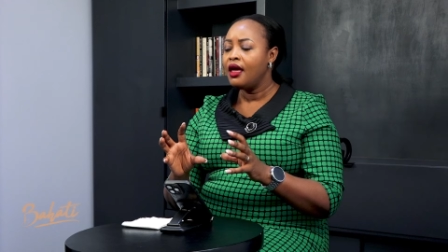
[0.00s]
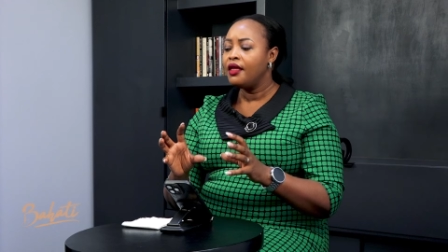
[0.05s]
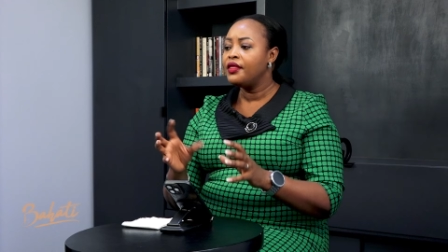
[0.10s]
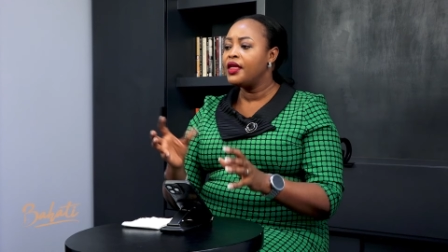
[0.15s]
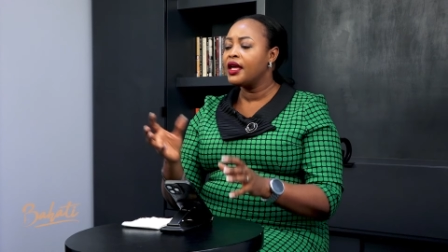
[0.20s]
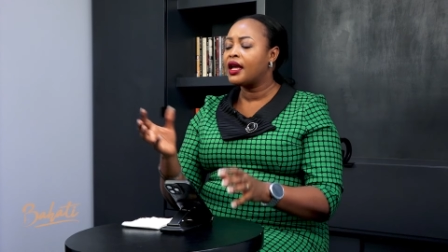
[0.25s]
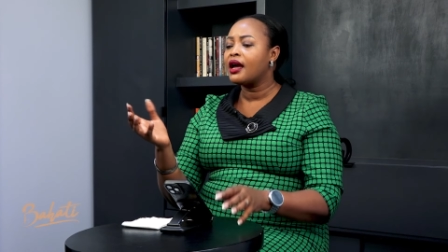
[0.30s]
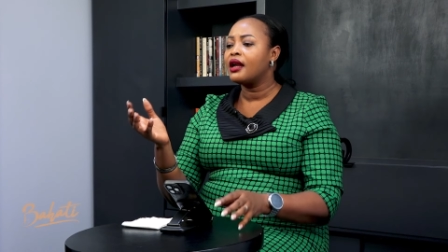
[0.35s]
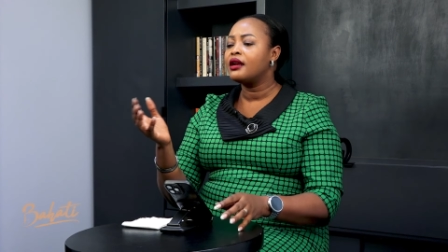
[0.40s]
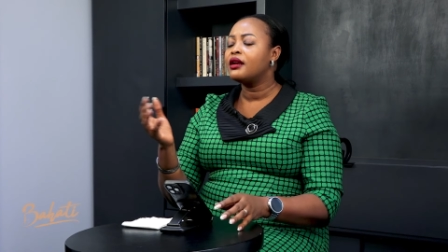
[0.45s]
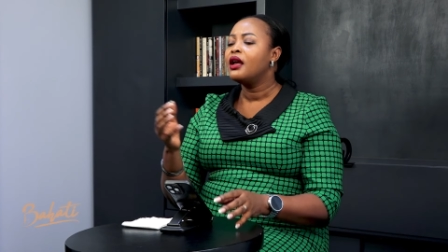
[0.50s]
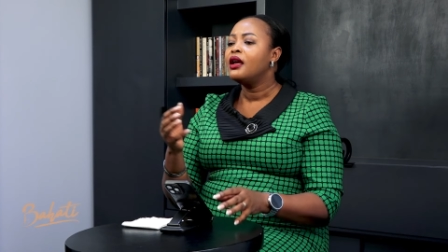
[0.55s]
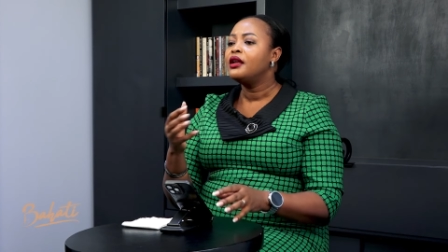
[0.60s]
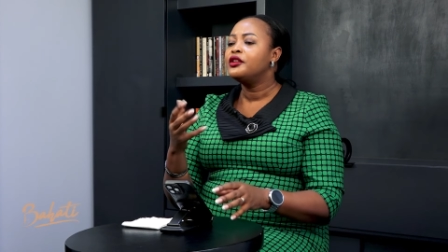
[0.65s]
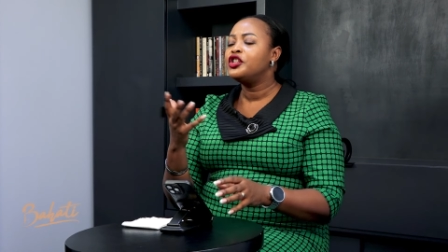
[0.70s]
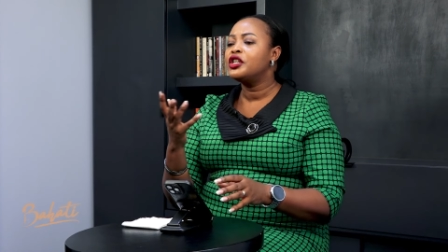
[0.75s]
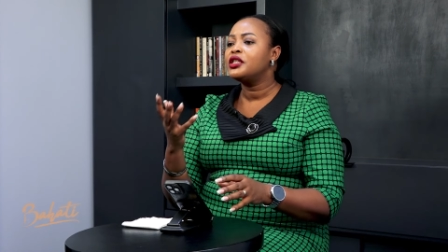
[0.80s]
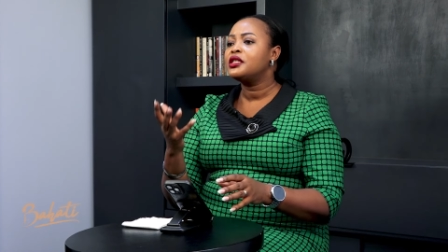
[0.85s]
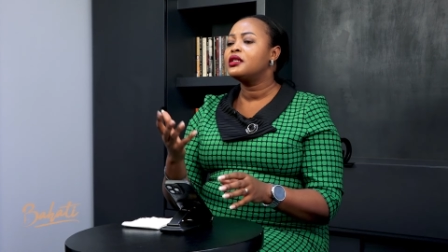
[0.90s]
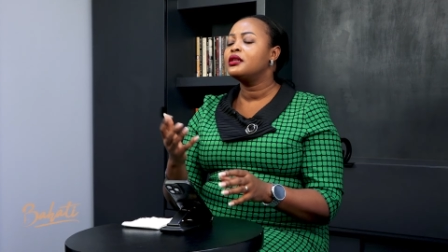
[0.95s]
They can,
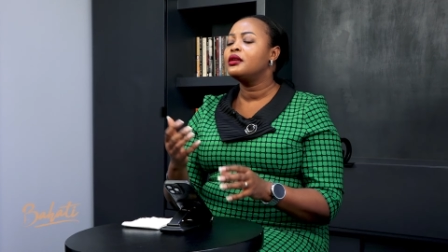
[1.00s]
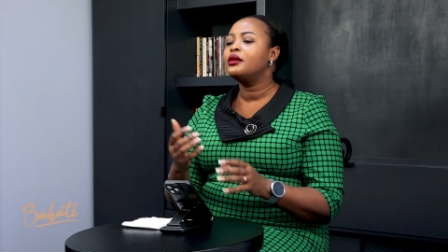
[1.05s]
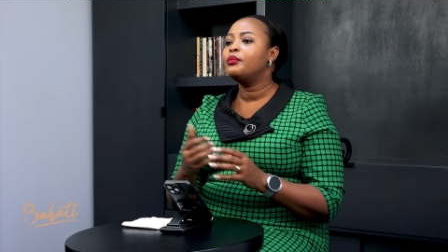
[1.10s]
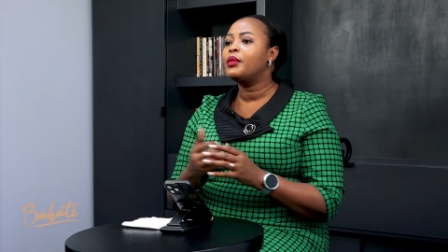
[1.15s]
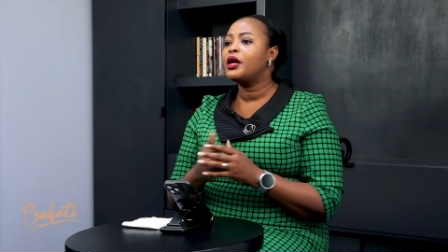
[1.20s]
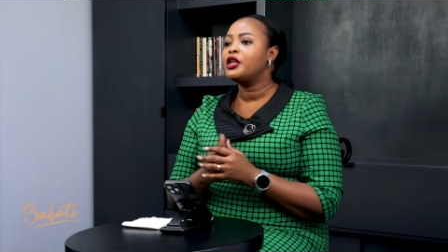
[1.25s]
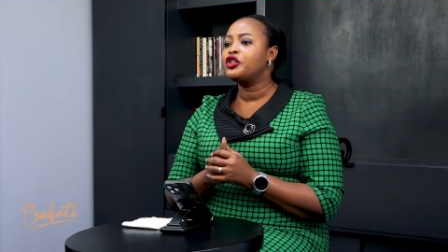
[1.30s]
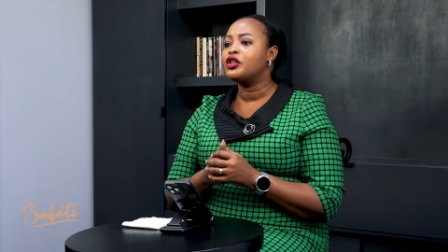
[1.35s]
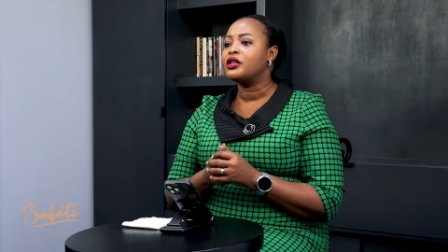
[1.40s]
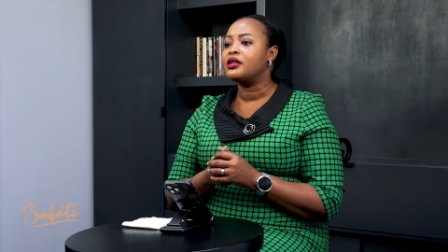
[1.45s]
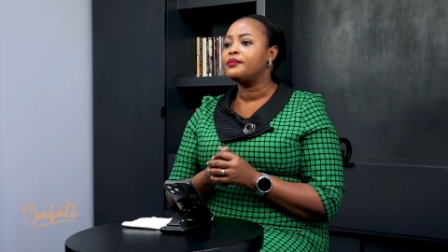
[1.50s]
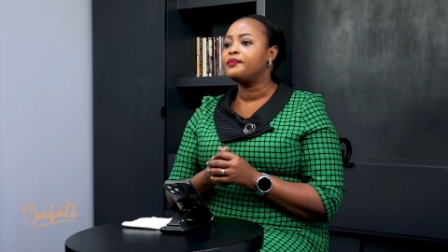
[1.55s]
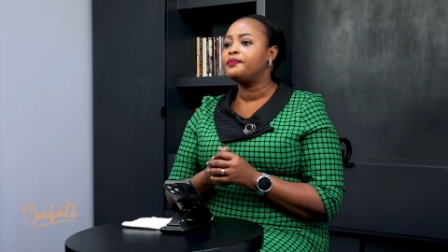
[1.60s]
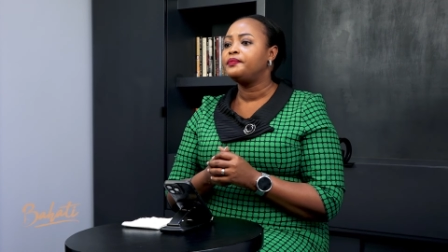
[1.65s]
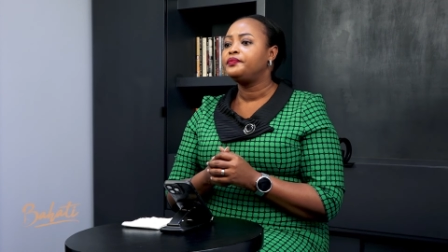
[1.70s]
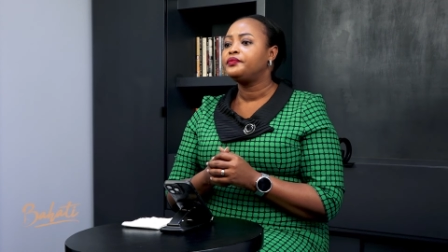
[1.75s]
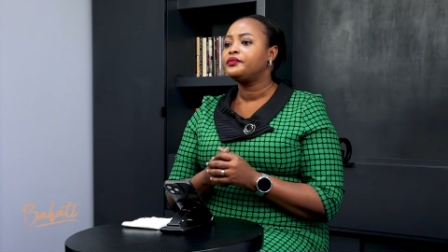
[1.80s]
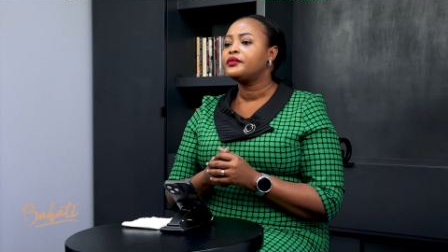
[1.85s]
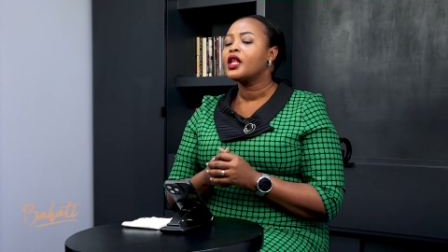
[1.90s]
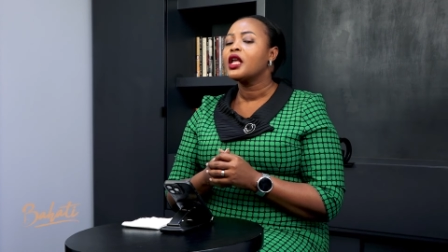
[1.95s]
just imagine,
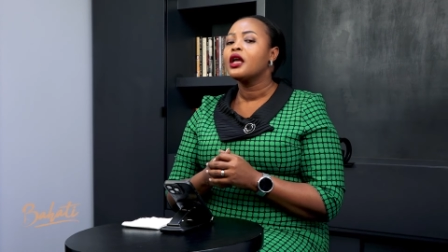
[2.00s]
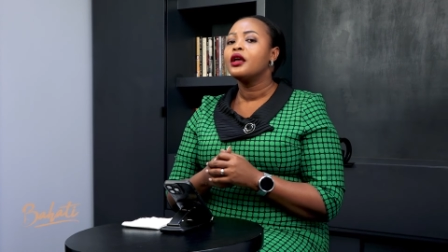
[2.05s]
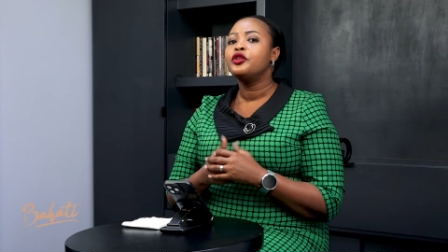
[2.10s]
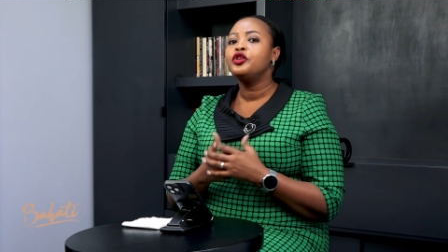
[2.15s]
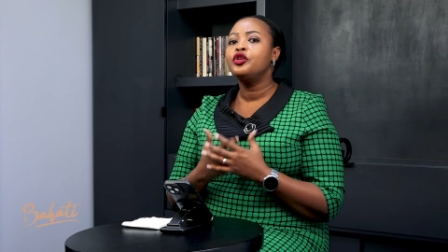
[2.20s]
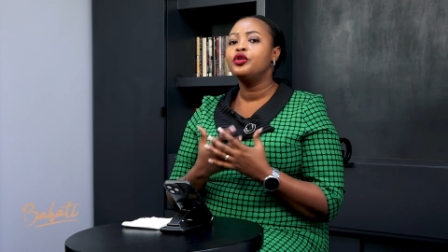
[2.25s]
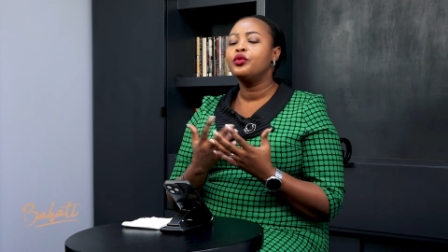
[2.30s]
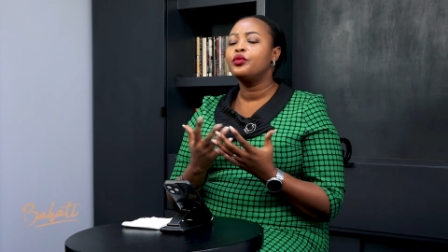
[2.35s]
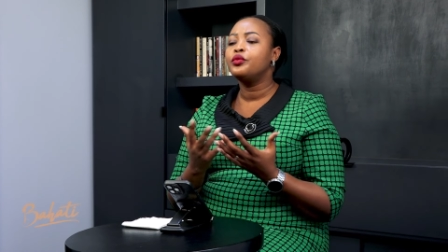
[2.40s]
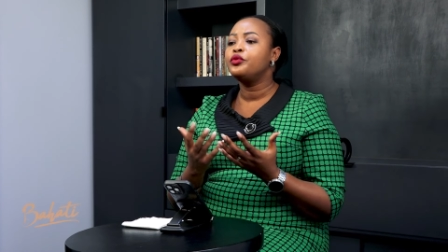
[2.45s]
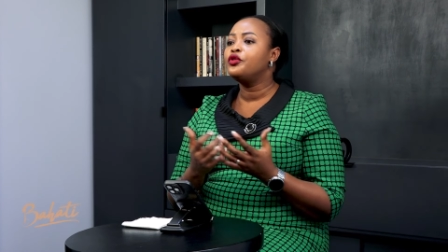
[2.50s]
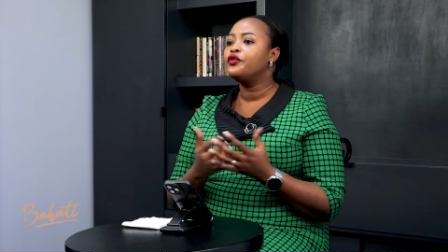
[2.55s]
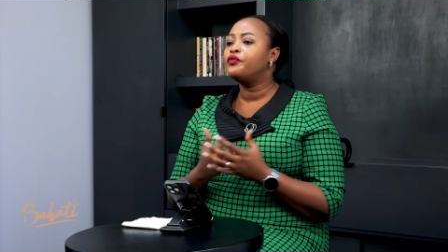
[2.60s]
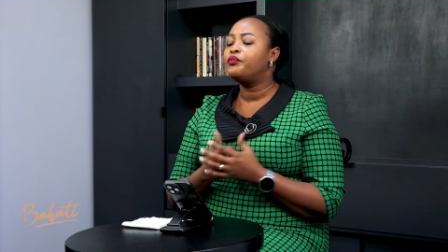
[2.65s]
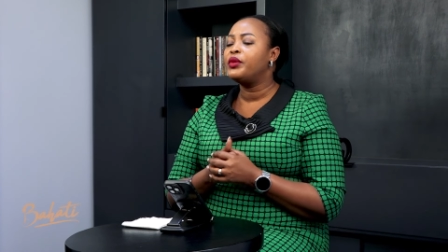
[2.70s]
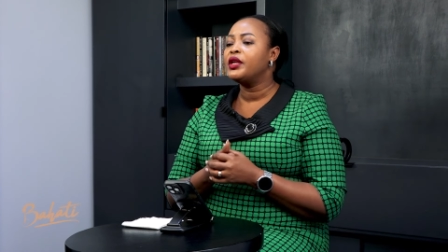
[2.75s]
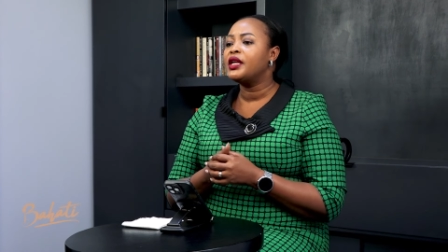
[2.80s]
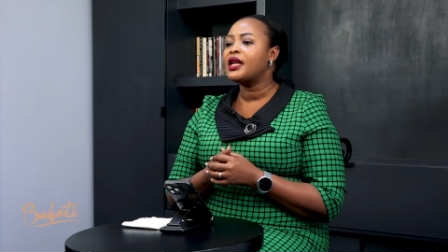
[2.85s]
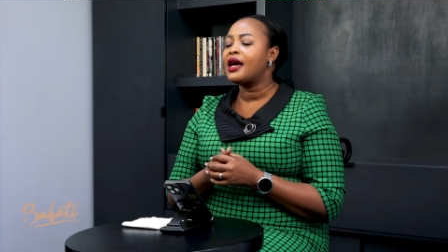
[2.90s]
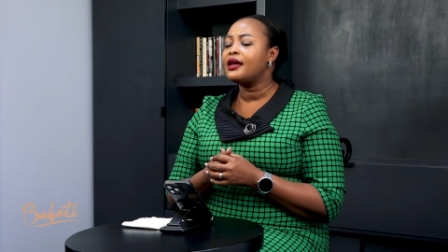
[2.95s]
you,
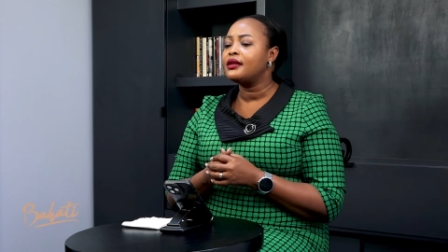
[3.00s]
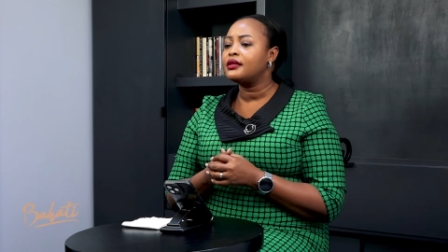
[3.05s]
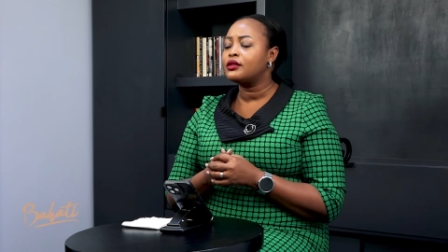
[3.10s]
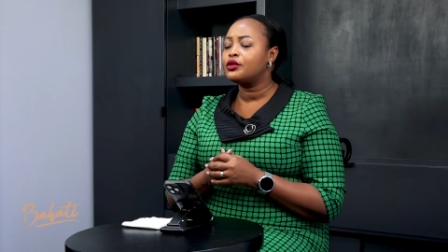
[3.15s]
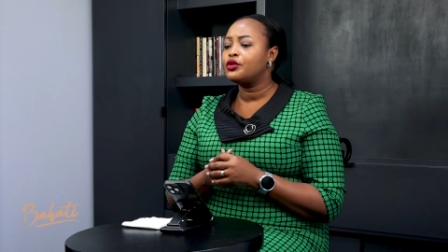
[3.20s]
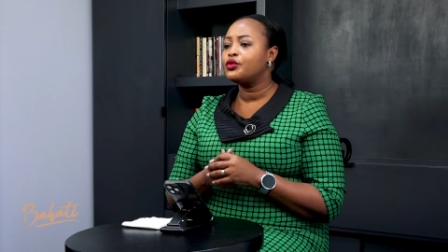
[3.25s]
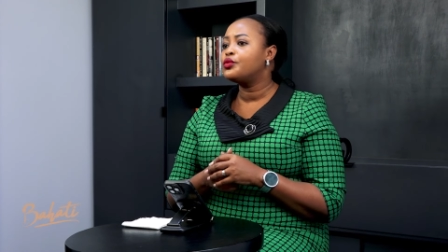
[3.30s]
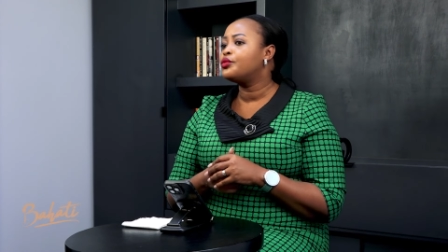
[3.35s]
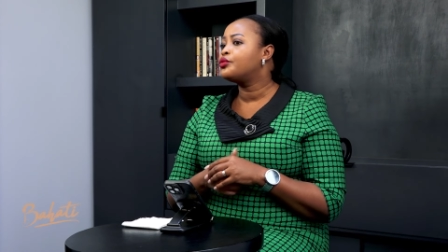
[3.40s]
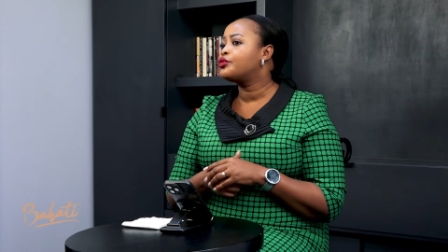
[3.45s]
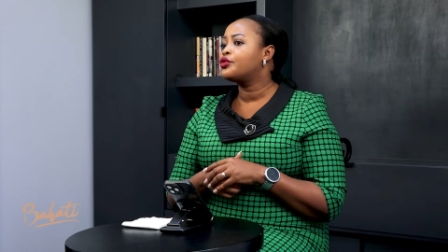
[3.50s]
you've been asked to,